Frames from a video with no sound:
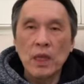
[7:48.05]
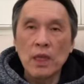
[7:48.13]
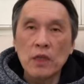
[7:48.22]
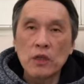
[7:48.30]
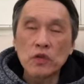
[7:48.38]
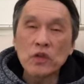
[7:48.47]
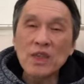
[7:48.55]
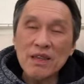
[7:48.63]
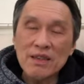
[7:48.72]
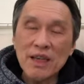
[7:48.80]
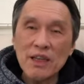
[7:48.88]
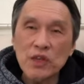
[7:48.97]
Sun
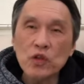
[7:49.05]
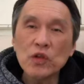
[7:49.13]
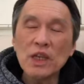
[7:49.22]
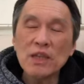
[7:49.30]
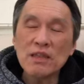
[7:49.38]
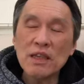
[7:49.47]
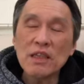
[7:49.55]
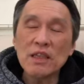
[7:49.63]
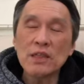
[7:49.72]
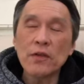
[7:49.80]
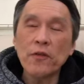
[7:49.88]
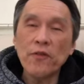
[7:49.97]
Yat-sen. Sun Yat-sen
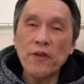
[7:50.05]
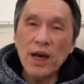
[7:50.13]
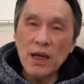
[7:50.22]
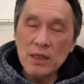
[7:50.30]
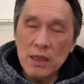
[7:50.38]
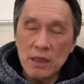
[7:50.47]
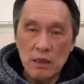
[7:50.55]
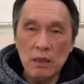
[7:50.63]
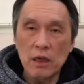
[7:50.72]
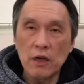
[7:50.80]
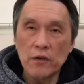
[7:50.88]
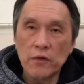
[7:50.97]
is the father
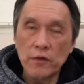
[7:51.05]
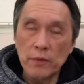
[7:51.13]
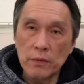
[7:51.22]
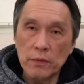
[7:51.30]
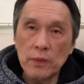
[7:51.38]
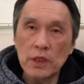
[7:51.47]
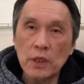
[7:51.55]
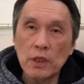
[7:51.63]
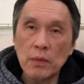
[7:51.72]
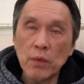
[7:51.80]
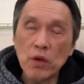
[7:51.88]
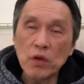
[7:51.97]
of the
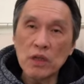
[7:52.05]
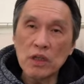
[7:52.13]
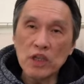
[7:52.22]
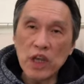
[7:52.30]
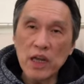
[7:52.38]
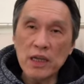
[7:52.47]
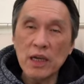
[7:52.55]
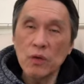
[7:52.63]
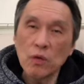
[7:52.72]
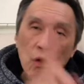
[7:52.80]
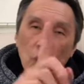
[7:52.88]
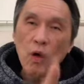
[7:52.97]
modern China
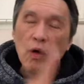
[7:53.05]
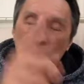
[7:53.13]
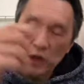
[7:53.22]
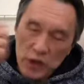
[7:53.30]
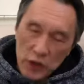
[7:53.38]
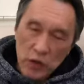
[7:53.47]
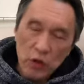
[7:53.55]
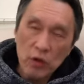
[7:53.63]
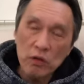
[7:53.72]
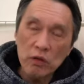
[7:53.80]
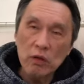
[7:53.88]
who overthrown